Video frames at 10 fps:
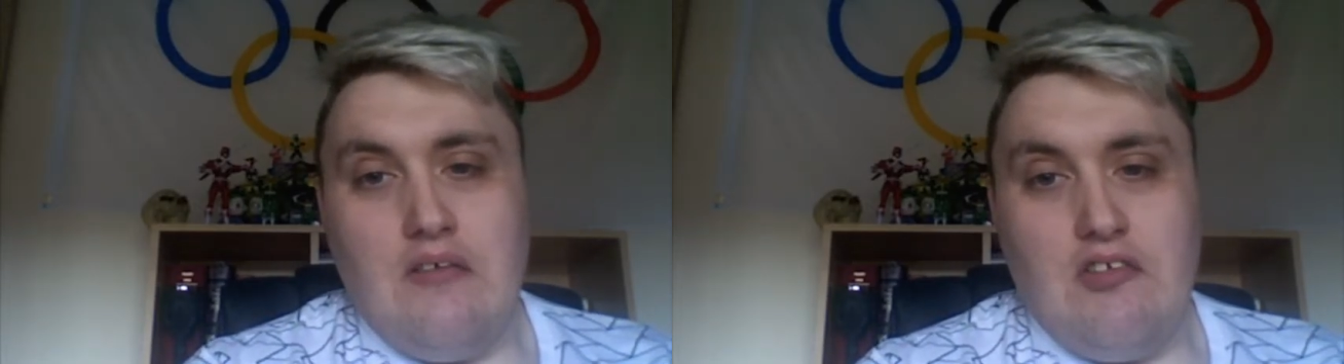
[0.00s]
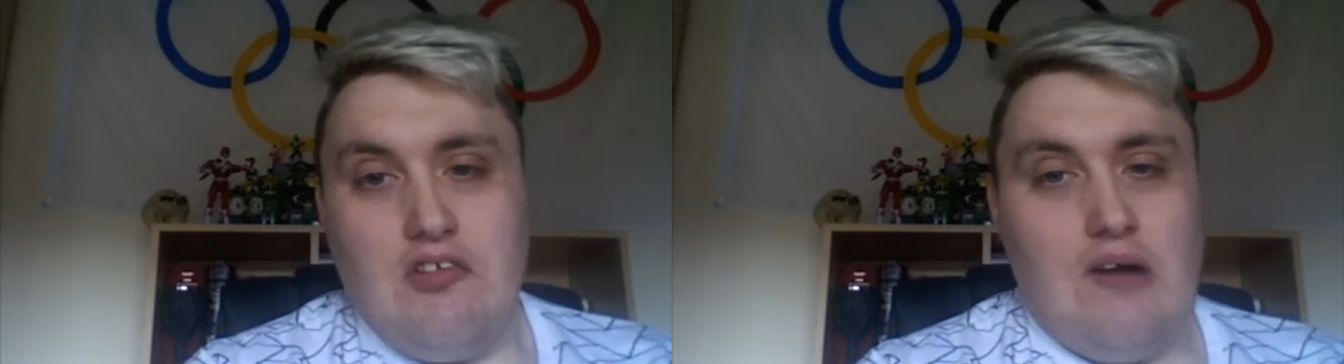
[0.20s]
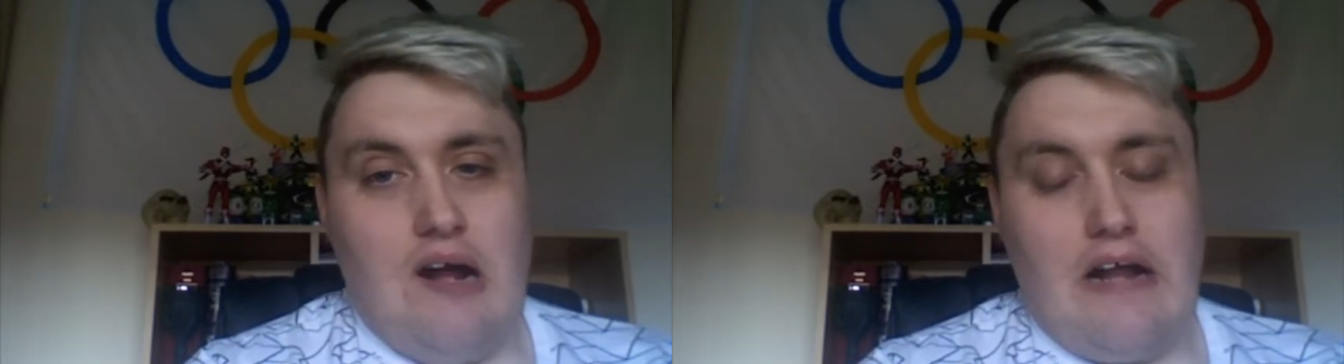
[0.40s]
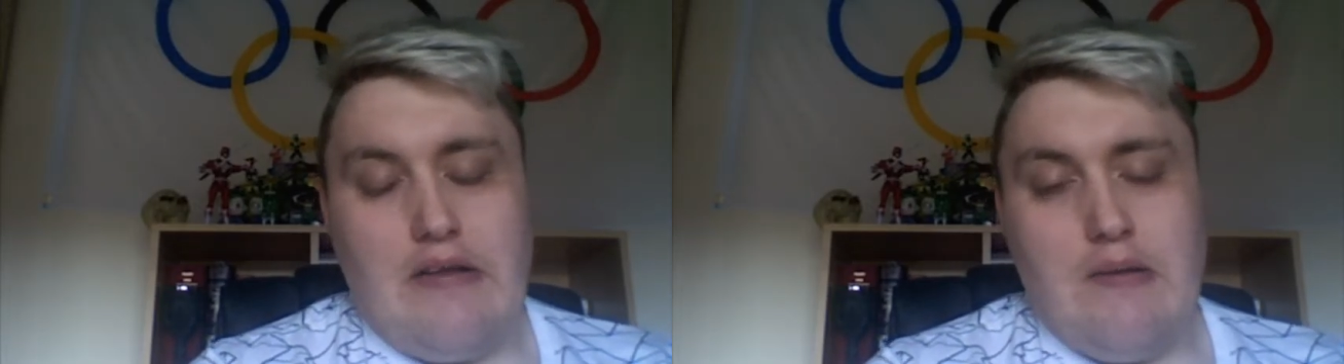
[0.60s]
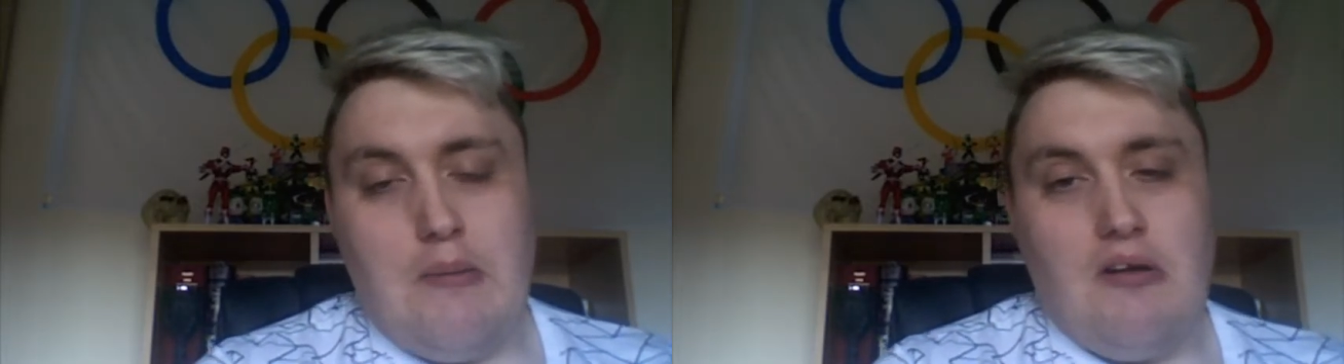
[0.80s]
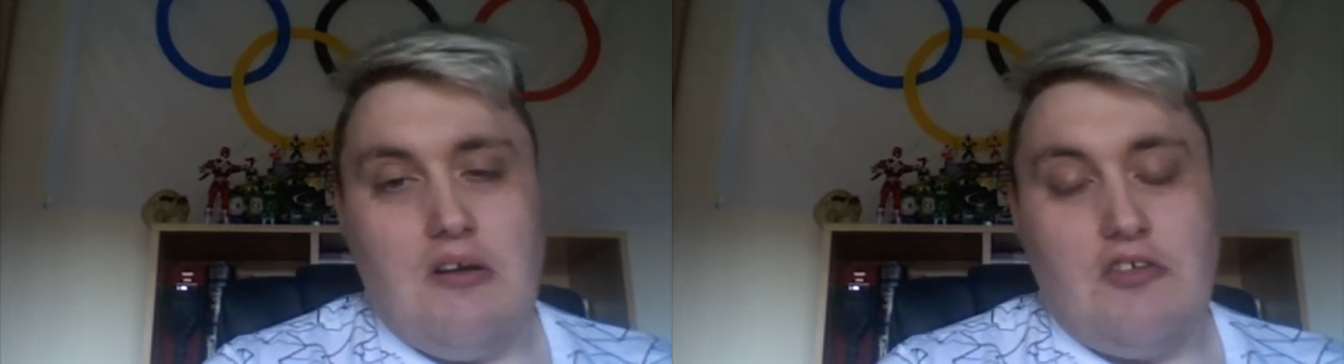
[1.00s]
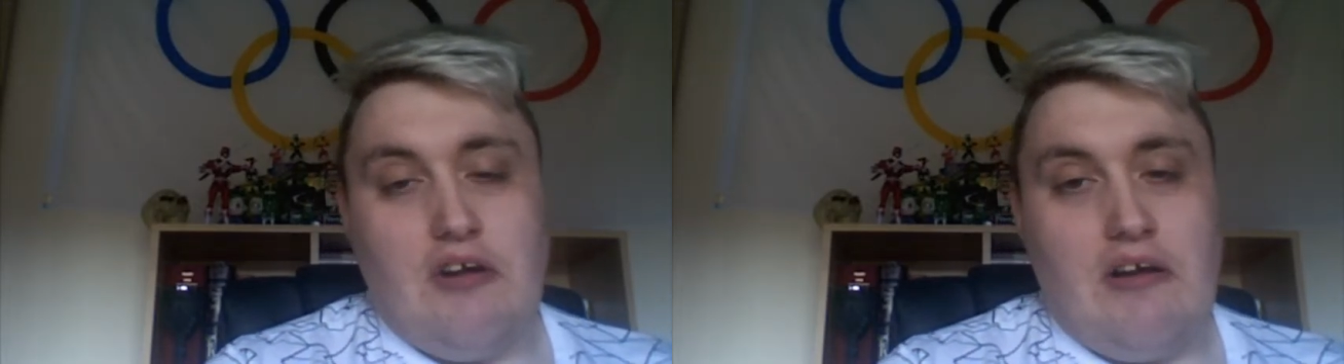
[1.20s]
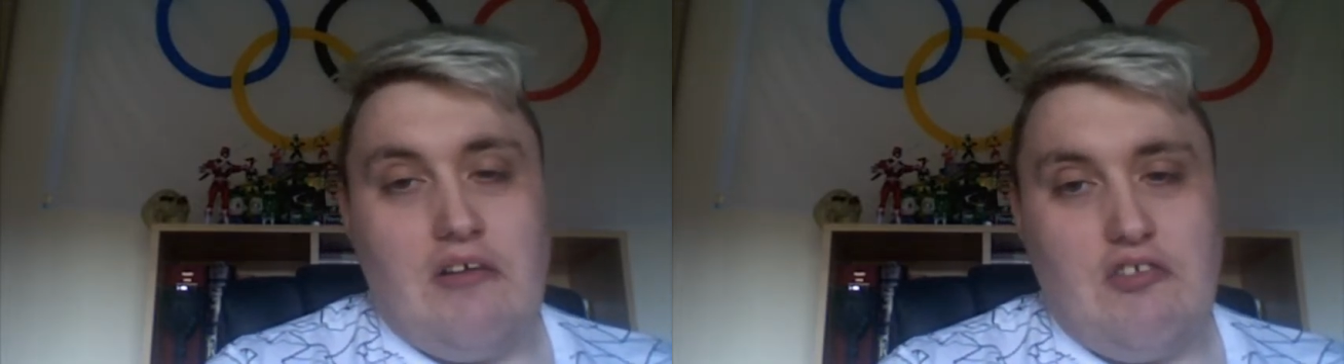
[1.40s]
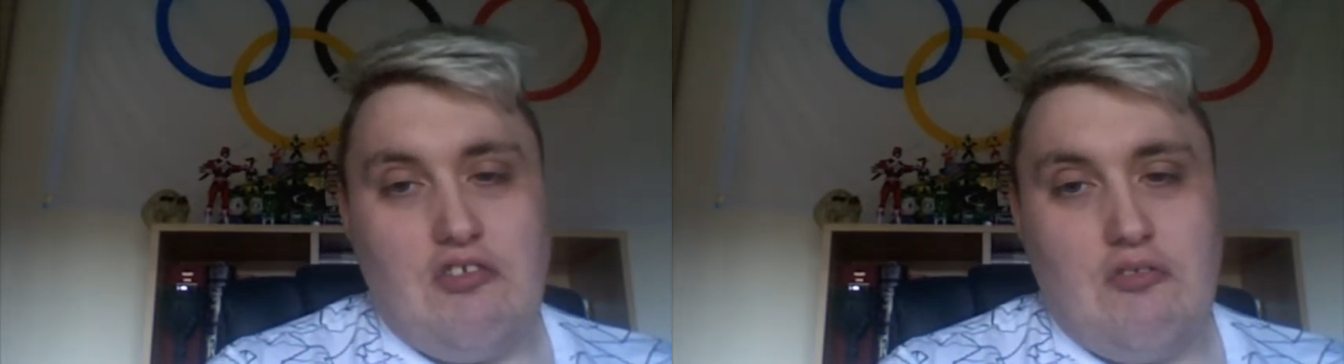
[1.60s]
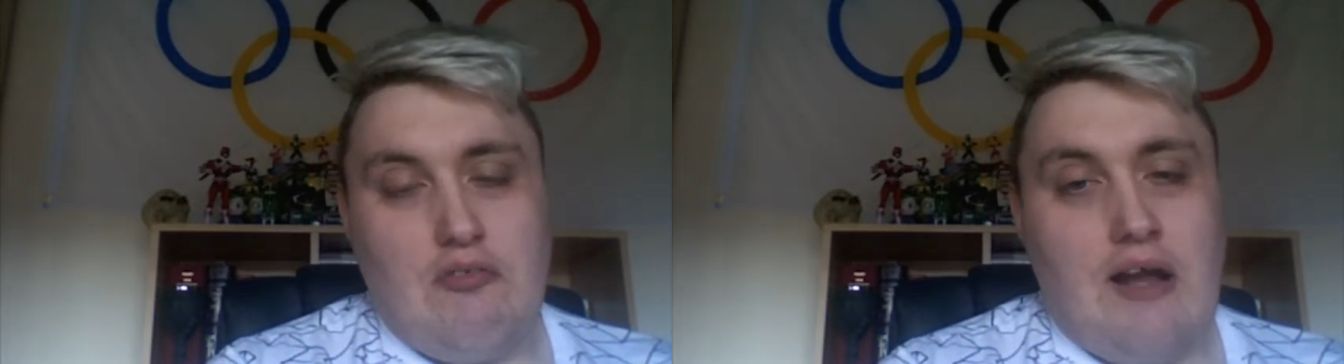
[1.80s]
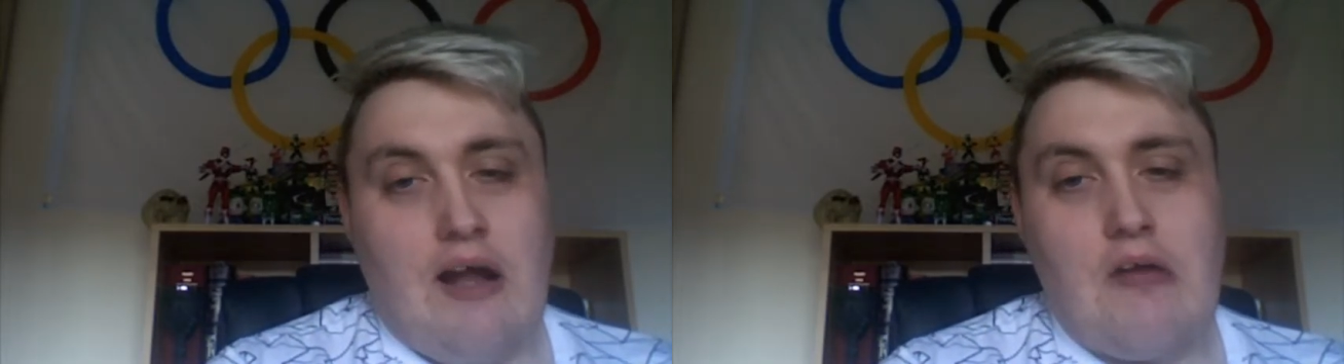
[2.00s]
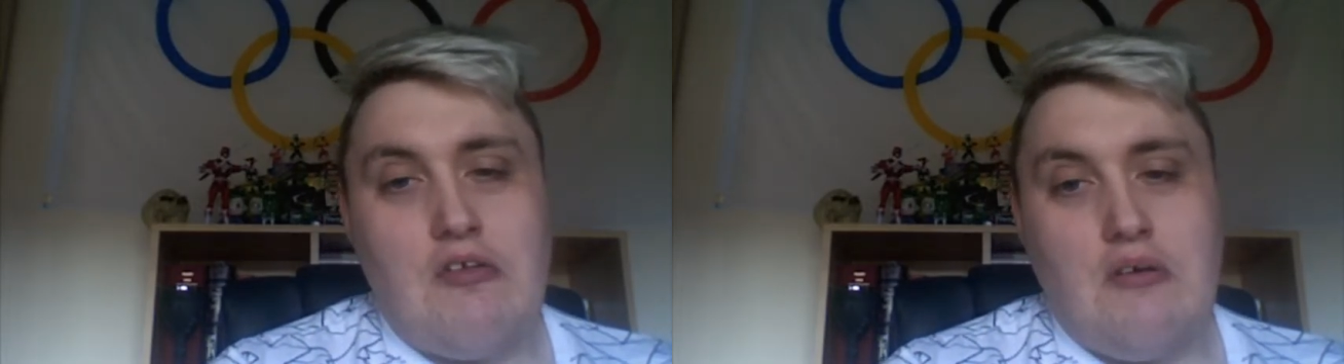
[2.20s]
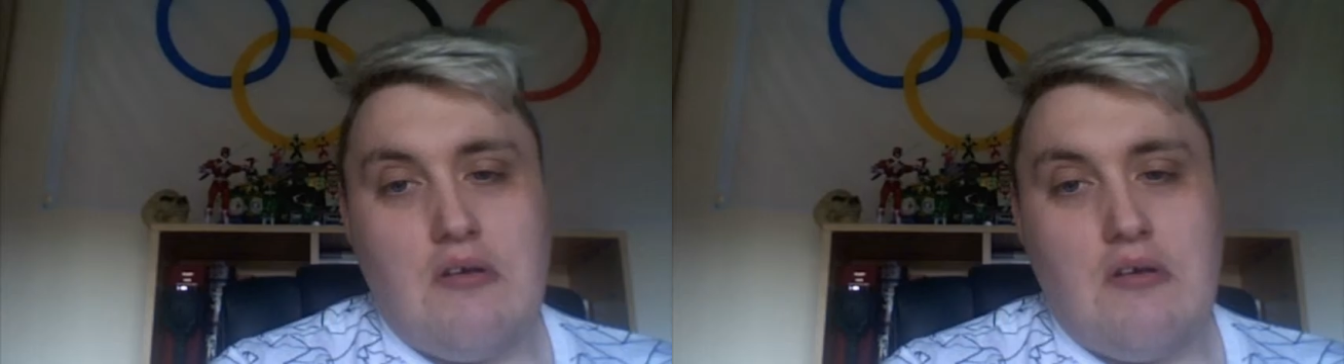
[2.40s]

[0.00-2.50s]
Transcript: So I do apologise for that.